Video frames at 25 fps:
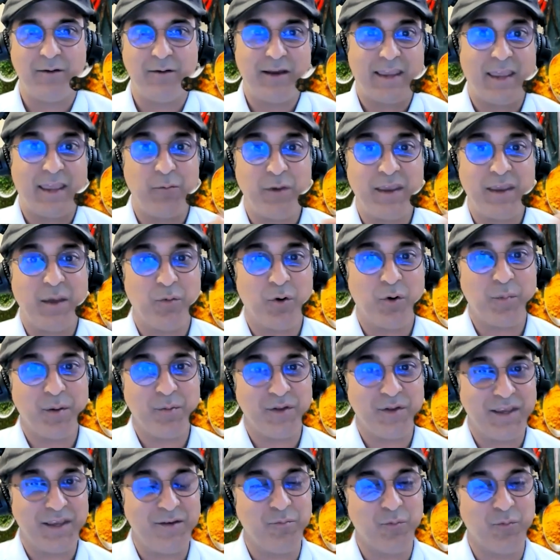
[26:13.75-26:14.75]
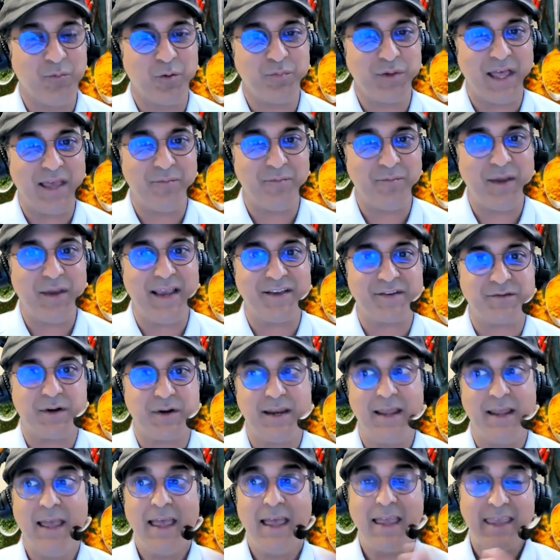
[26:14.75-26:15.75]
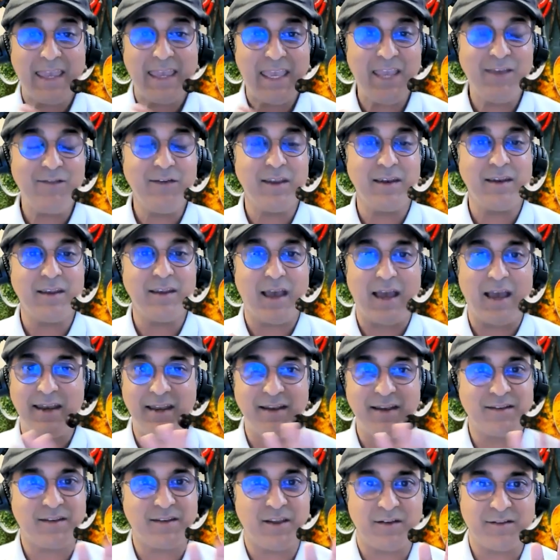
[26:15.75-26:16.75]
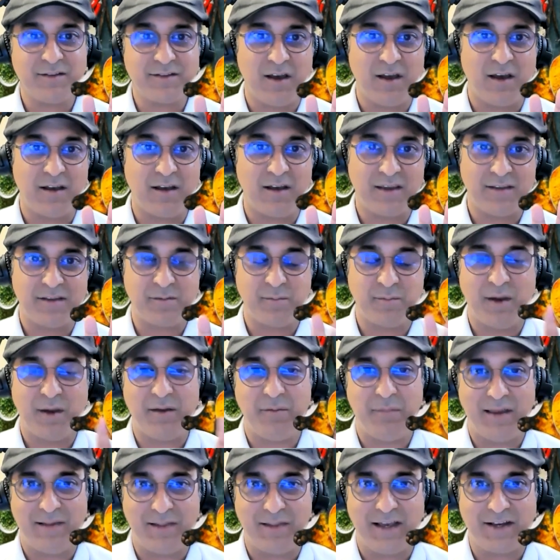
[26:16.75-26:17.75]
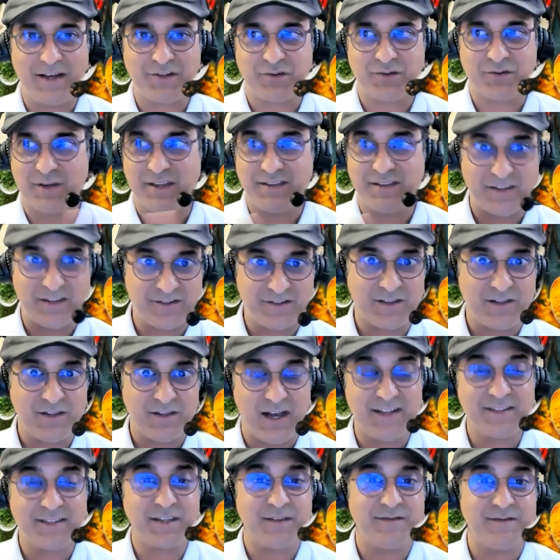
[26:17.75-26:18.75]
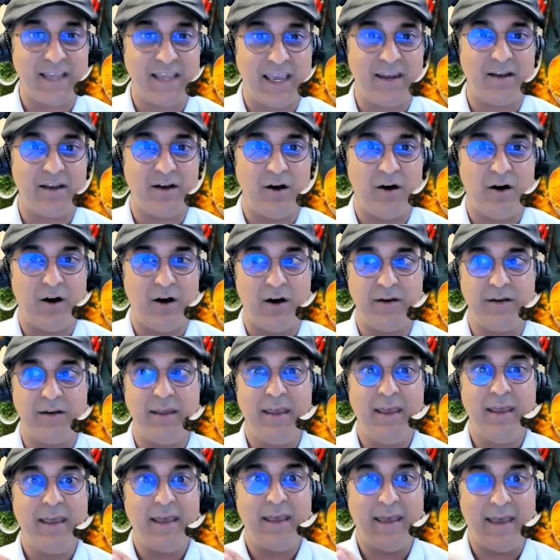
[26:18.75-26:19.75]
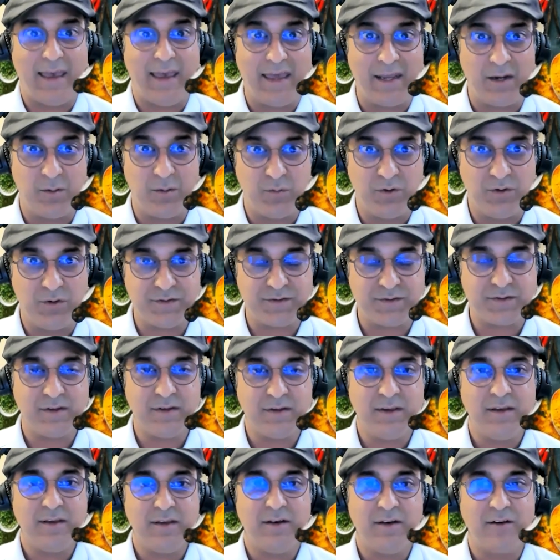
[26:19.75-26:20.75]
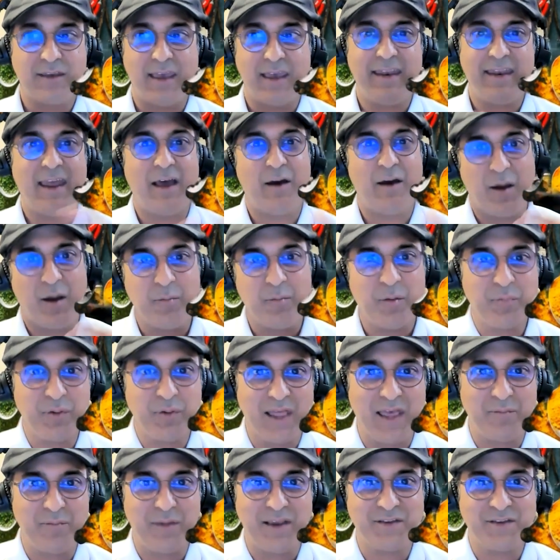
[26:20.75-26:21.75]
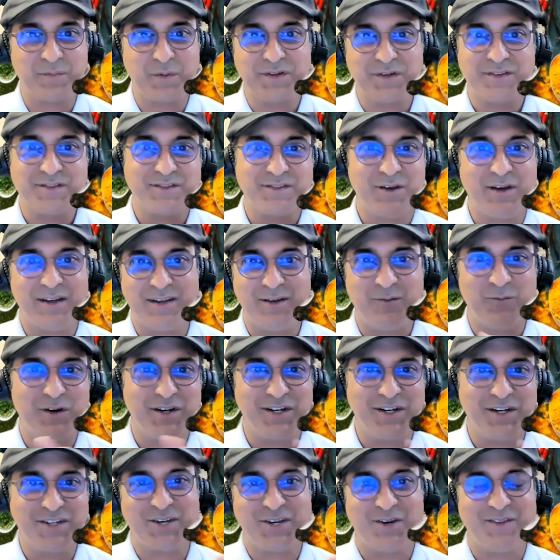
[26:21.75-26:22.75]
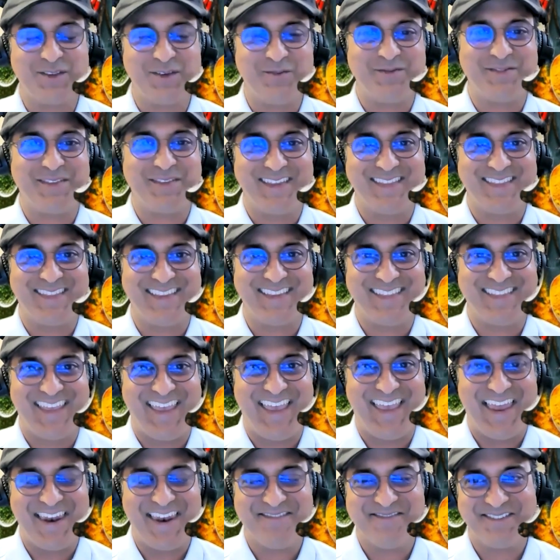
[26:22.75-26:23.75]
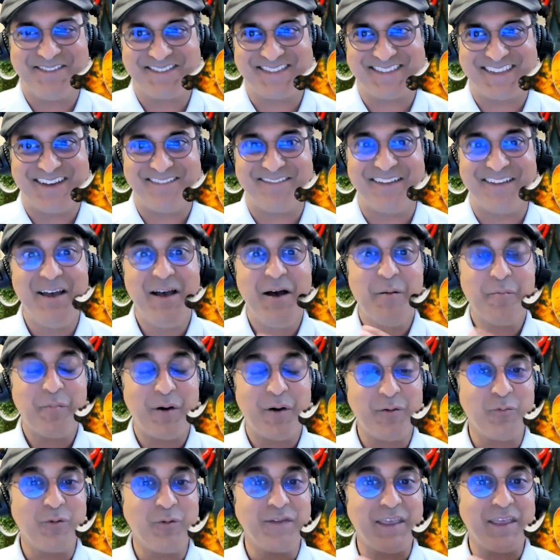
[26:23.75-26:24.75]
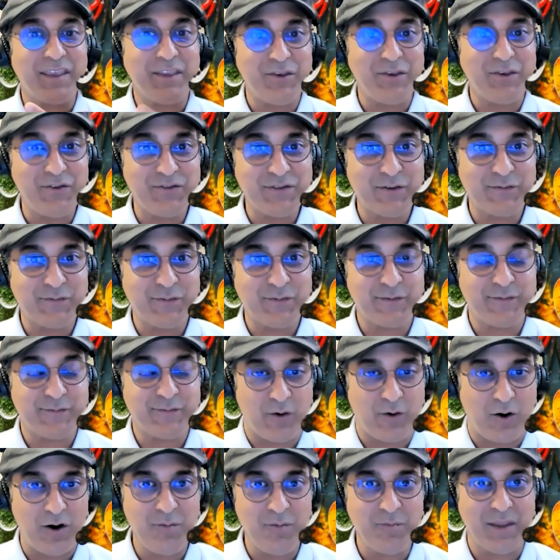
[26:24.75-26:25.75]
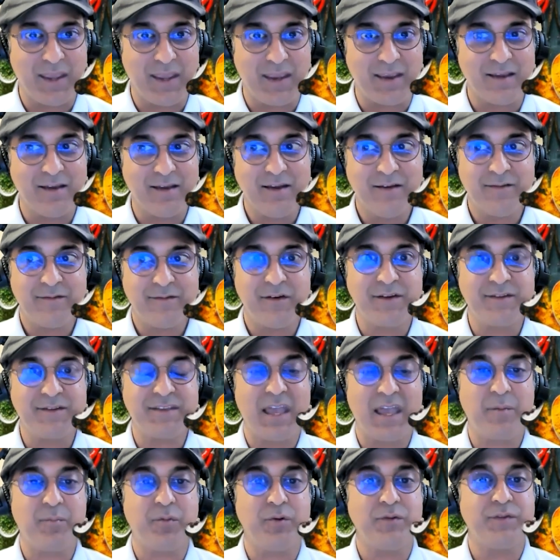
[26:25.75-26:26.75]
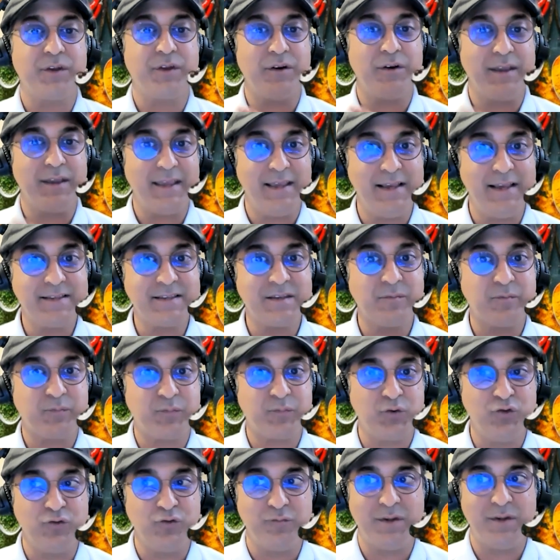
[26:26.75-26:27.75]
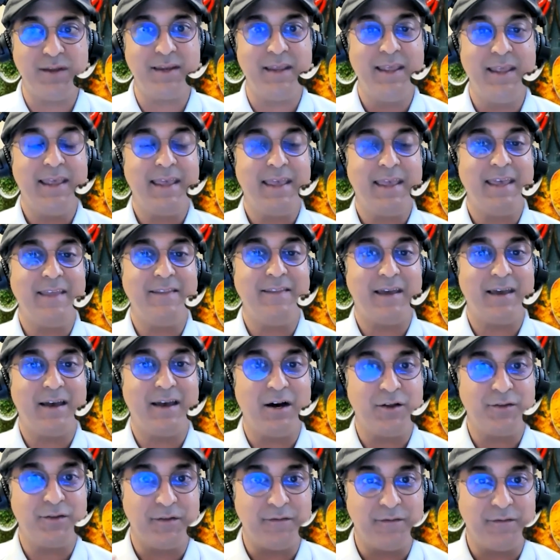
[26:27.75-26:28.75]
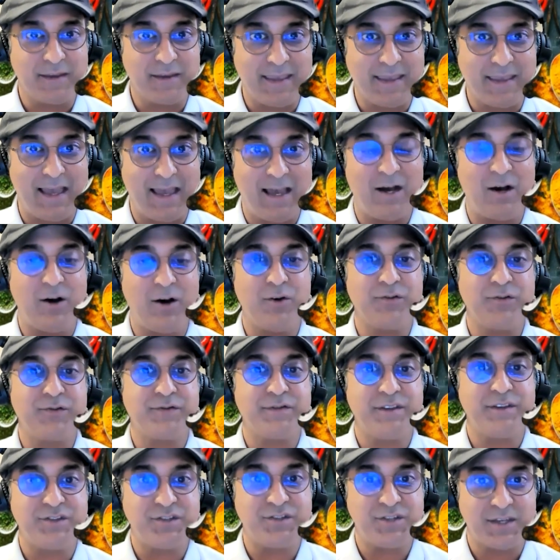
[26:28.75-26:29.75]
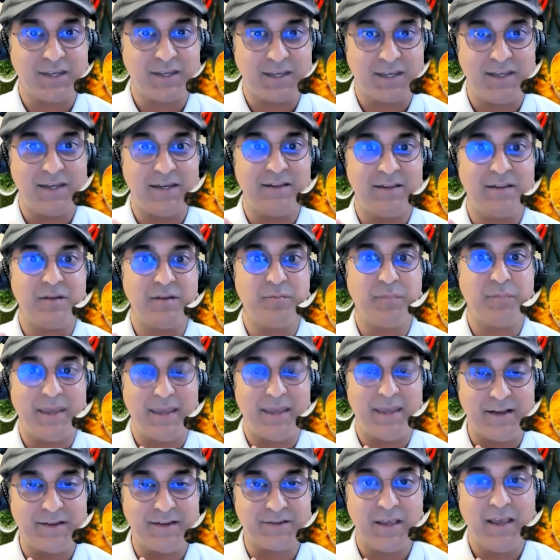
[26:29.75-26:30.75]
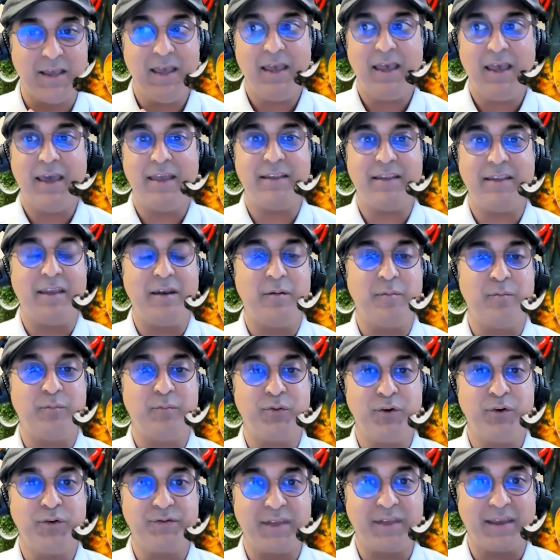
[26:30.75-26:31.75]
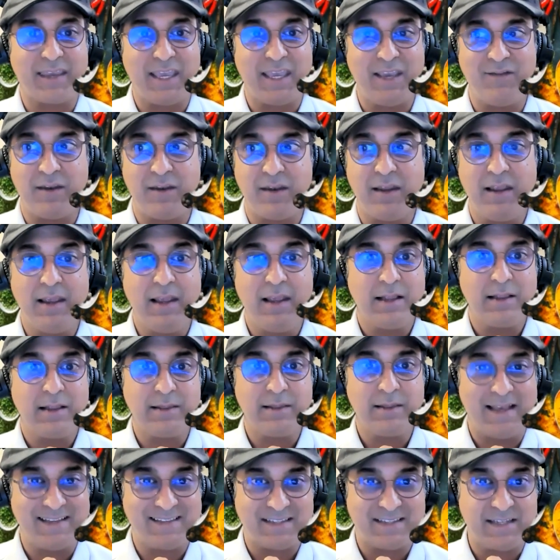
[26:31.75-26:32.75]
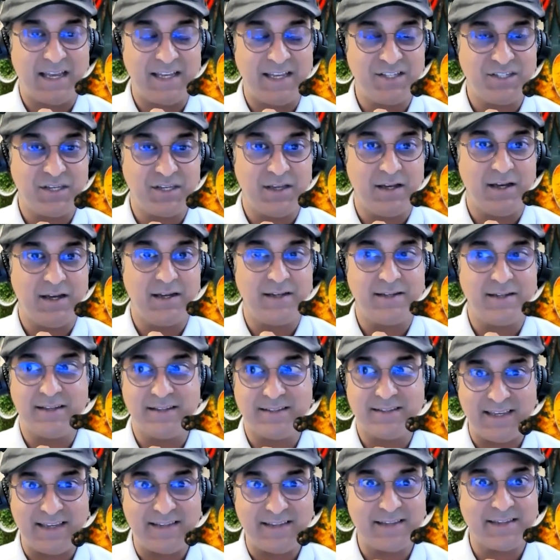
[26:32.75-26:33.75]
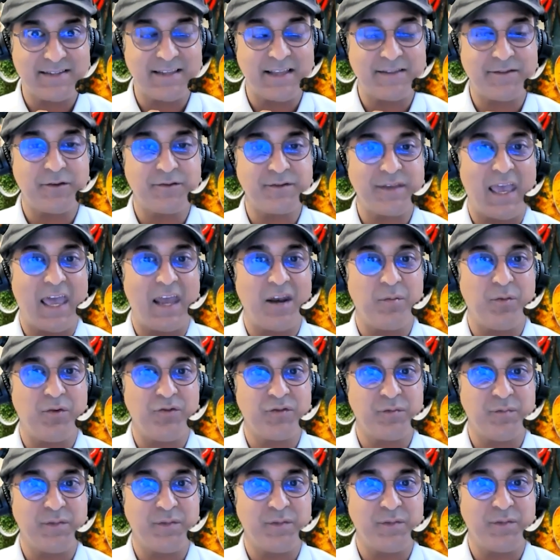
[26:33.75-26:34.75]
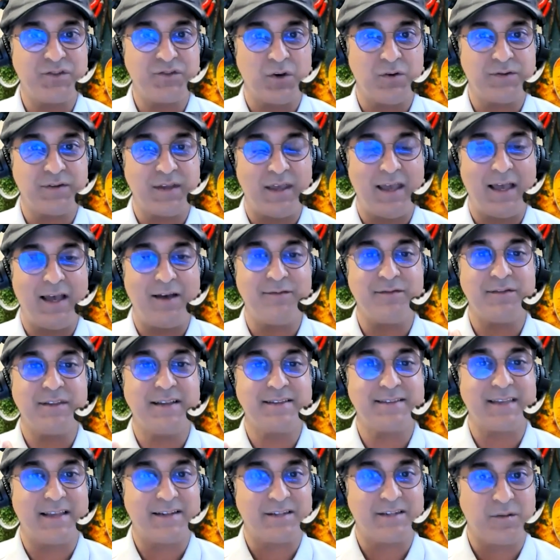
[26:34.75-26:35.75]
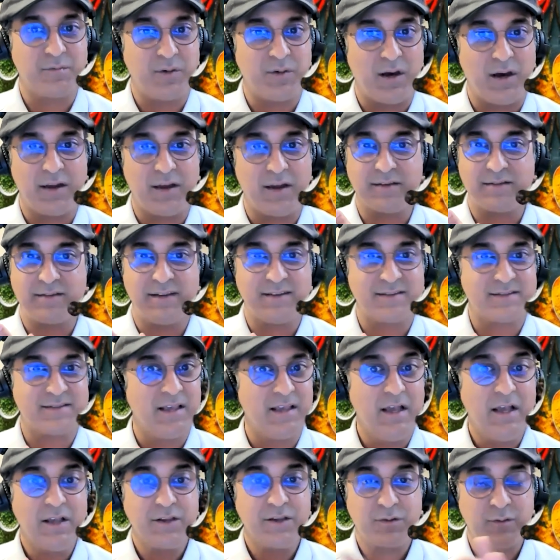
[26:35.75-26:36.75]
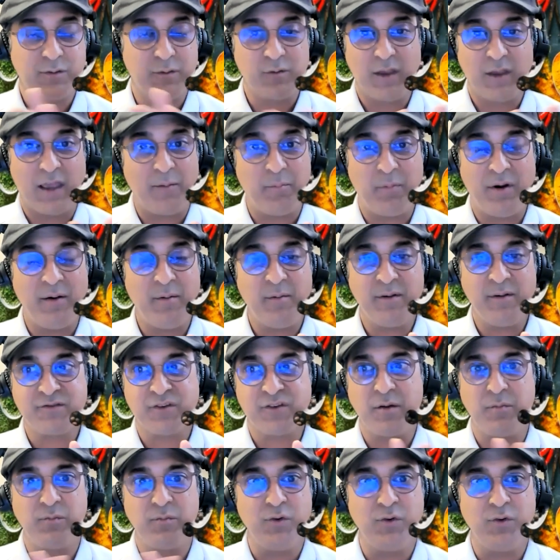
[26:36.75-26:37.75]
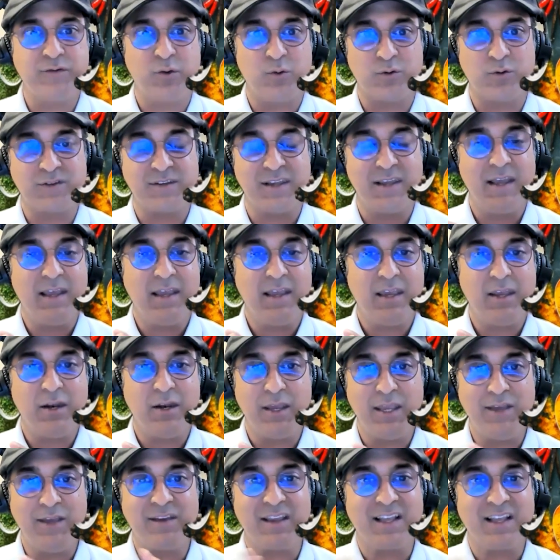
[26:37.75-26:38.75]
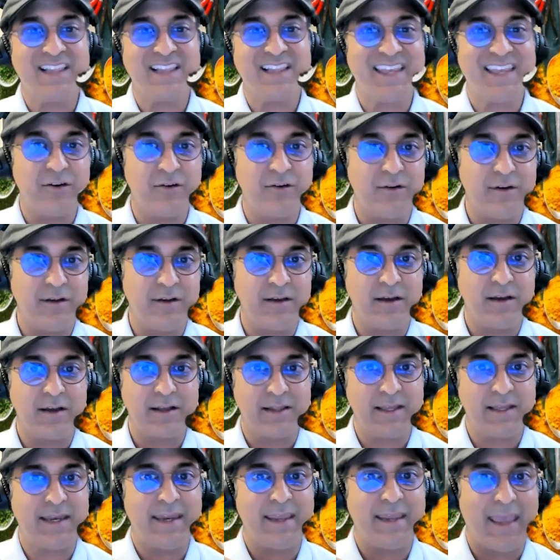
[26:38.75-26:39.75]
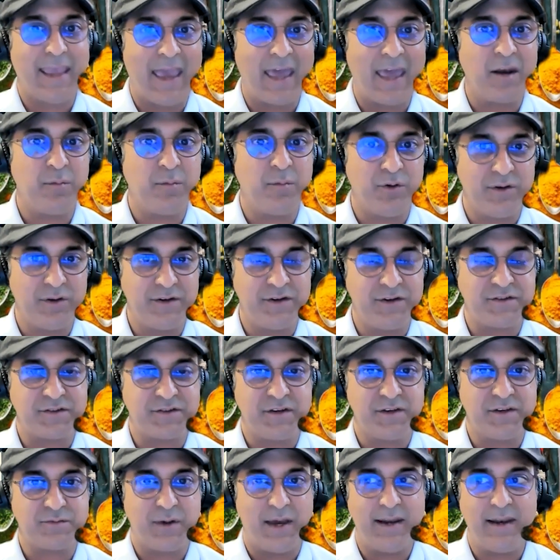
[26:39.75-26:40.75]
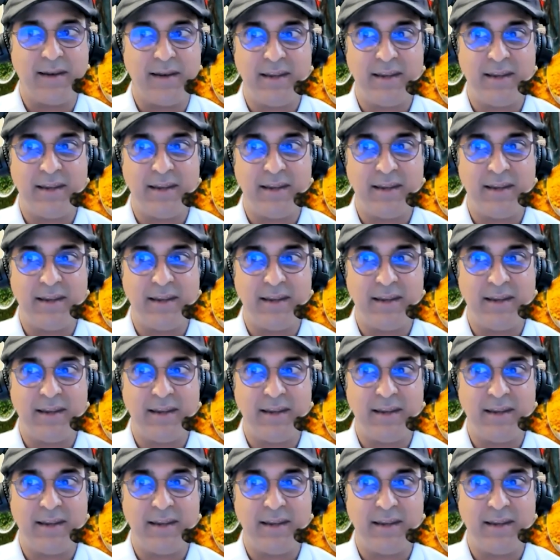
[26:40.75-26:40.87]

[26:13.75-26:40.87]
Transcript: Can we get more people eating more plant based, right? Even I didn't t- talk to this about in my lecture because there's lots of data on animals. Okay, now I'm a plant based person, so I didn't want to show the, the, the animal stuff, but when they use it for farming, for example, there is improvement in the health of the cows, the chicken, and the pigs. It, it improves like even less uh, diseases that those animals have been shown to have, less antibiotics, less. So everybody's trying to move towards you know even cleaner uh, cleaning animal industries, right?